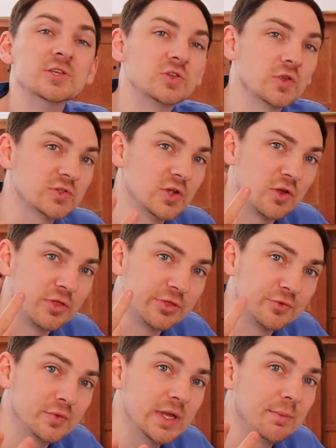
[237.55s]
So those are
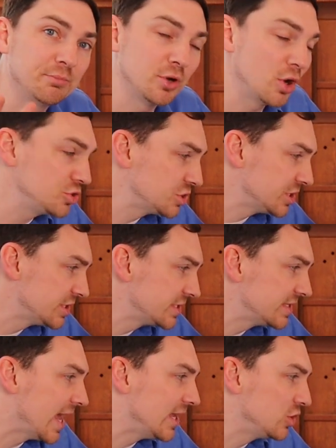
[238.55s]
three
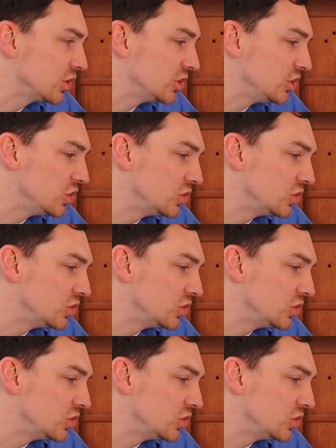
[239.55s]
approaches that you could